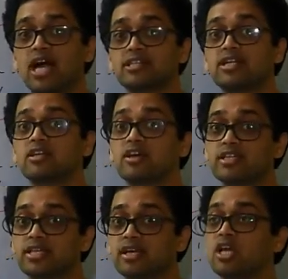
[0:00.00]
starts
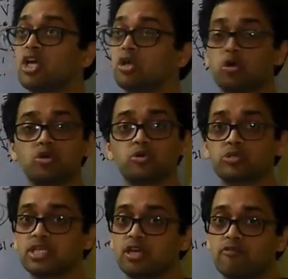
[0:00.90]
increasing.
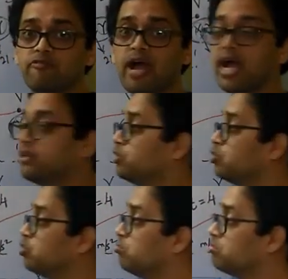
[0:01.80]
You see a
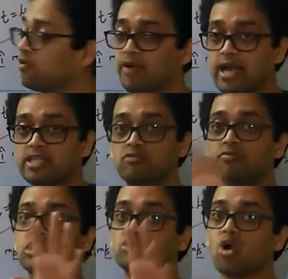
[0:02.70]
fan, the fan
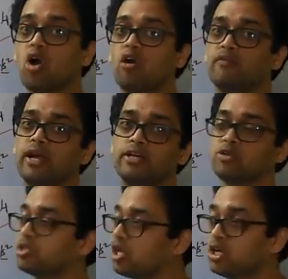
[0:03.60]
is switched off and
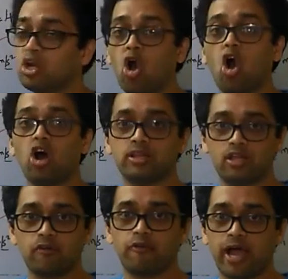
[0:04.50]
you turn on
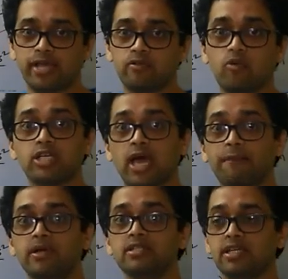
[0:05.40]
the fan. What
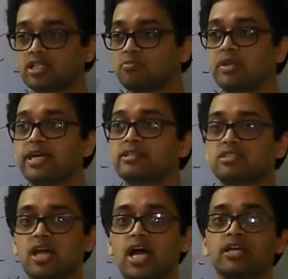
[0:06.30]
happens? Its
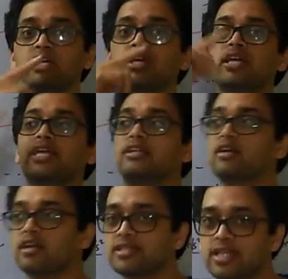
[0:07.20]
blades start
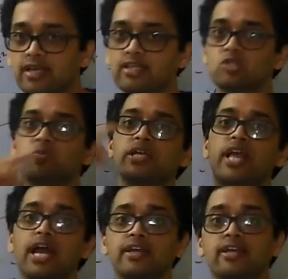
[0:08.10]
increasing in
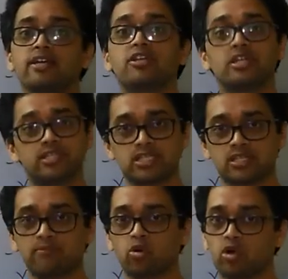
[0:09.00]
speed and then it
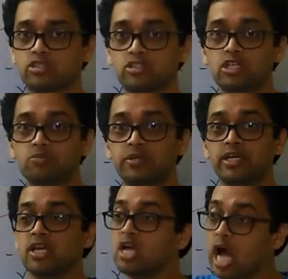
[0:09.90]
reaches some constant
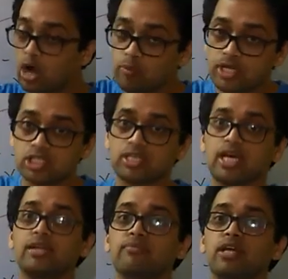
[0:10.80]
speed. How much
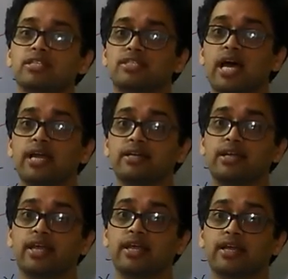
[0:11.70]
time does
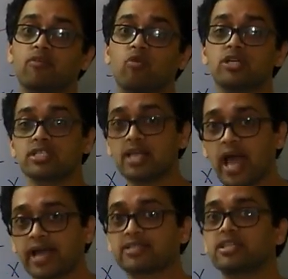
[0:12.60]
that take? What is
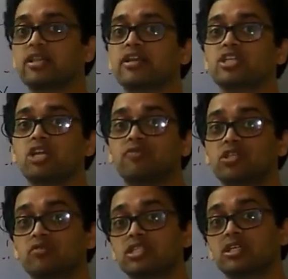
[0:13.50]
the acceleration
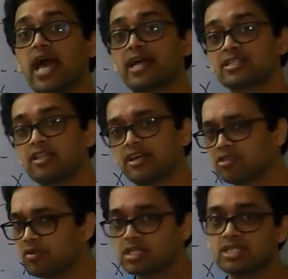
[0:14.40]
with which it
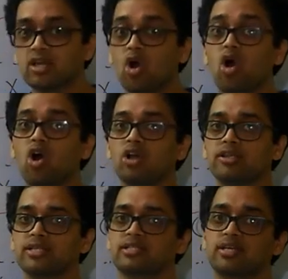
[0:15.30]
accelerates? We will see
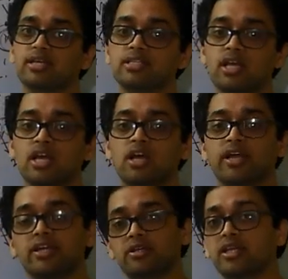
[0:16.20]
all these things
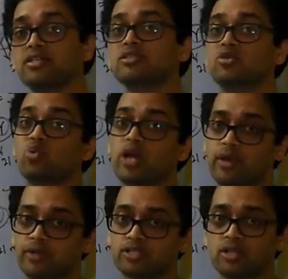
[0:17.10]
in this
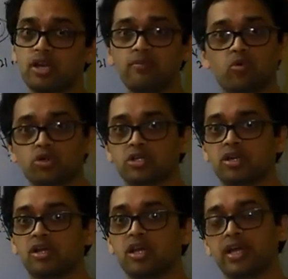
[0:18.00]
two-dimensional
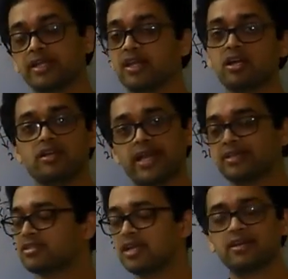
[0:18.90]
motion in the
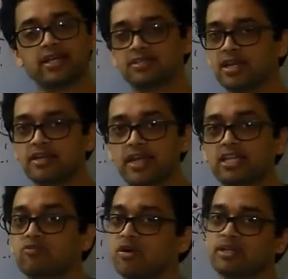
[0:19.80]
next
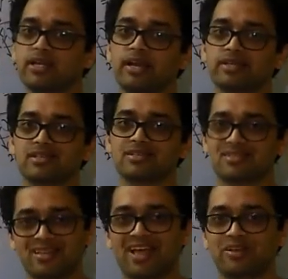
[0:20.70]
further
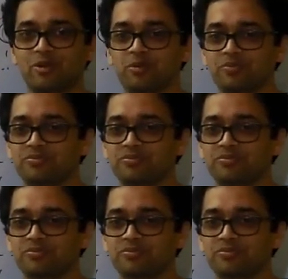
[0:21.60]
lectures. Thank you.